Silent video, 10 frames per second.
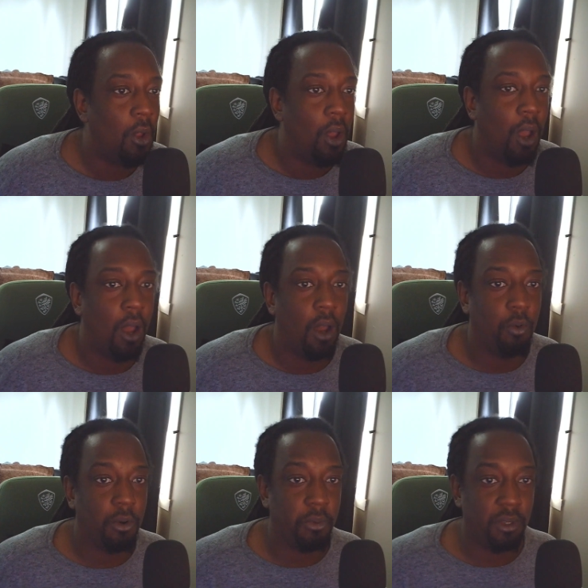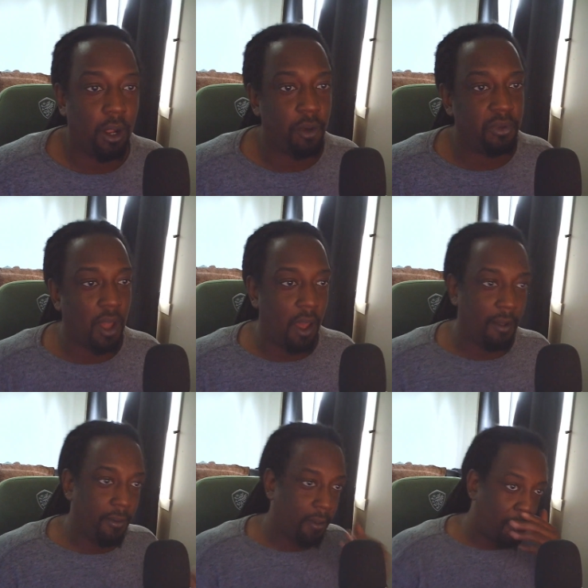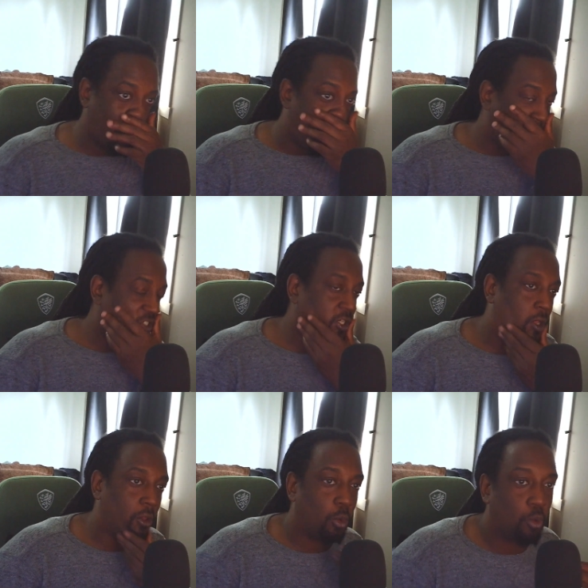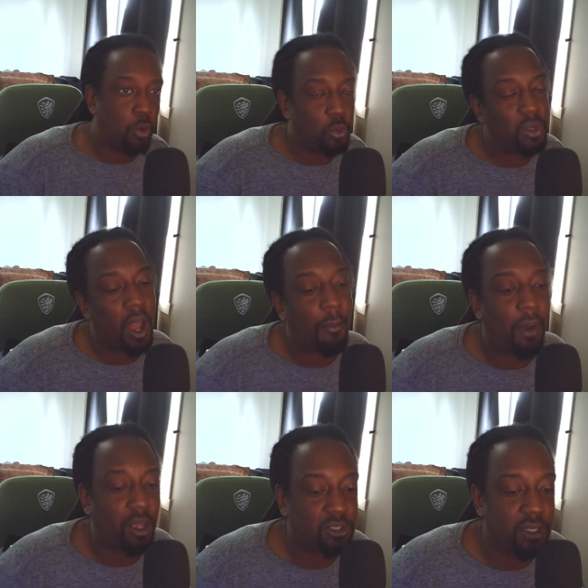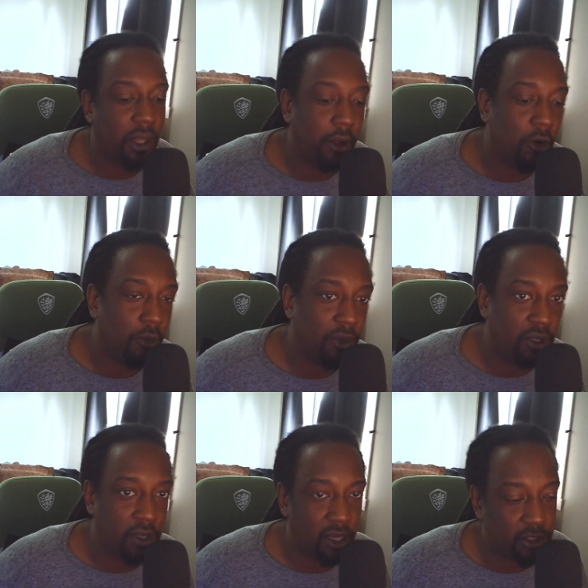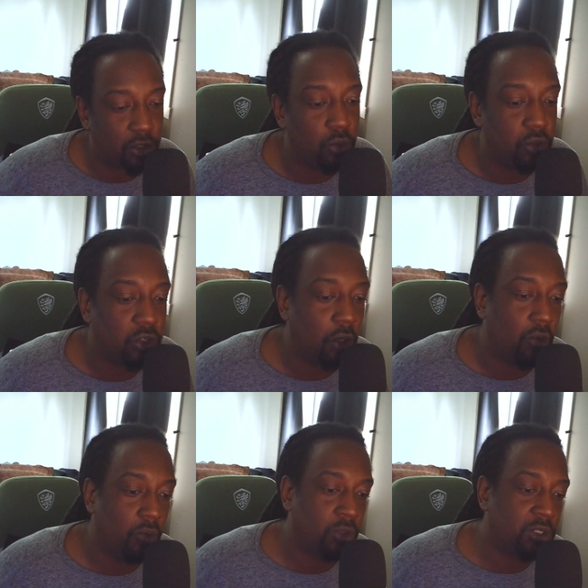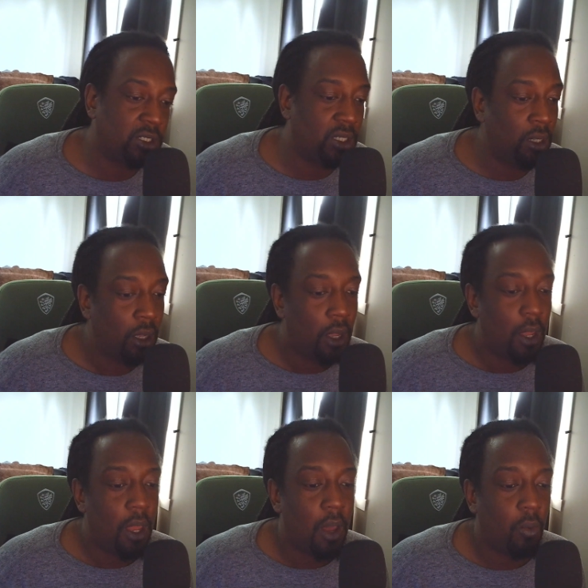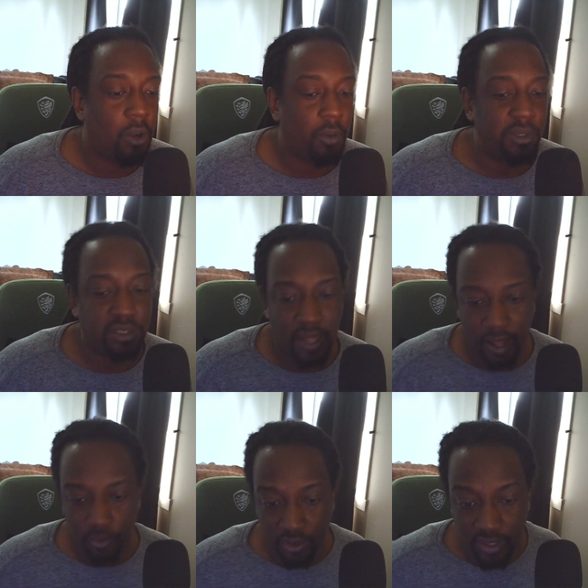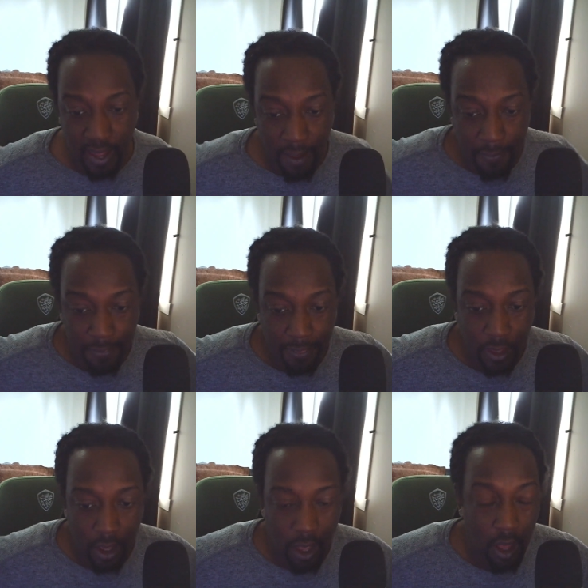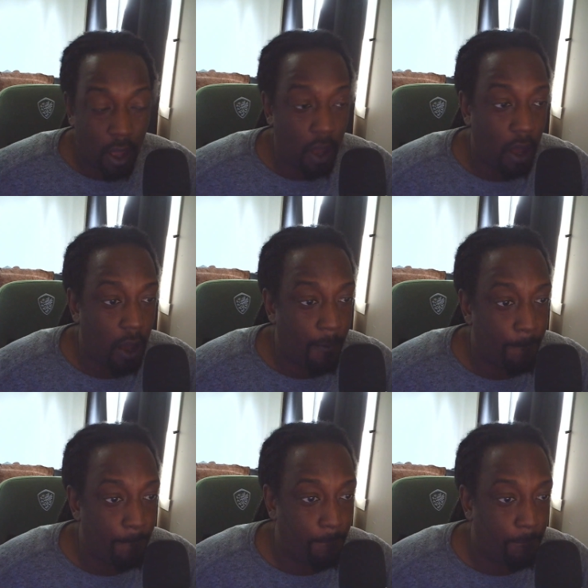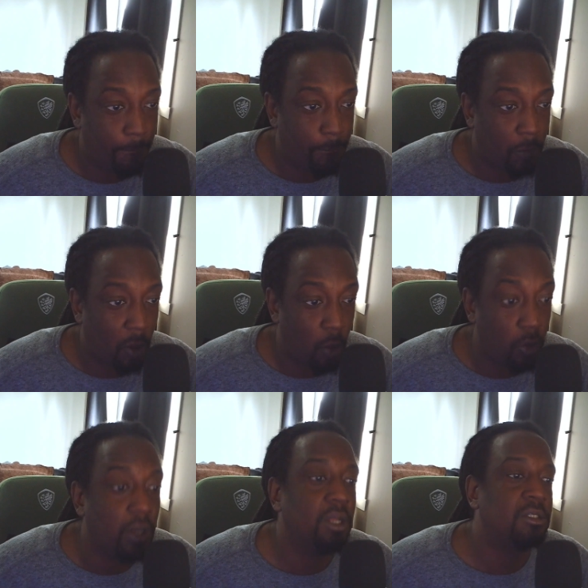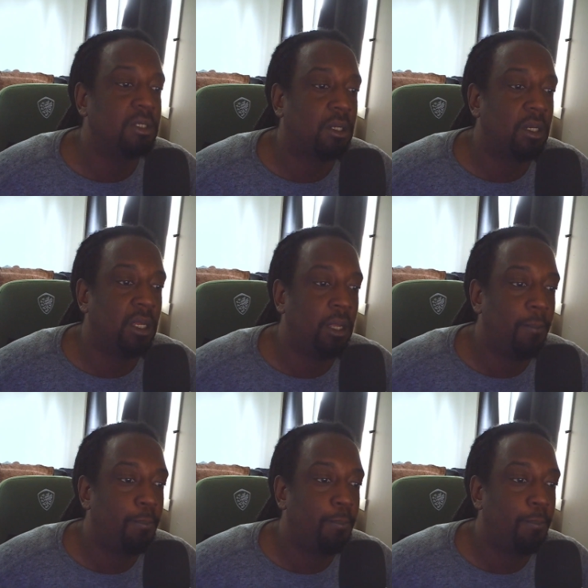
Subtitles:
where we are. We got Washington on the road. We got Boston at home in the next two. So we'll see where we stand with that. Um, Realistically,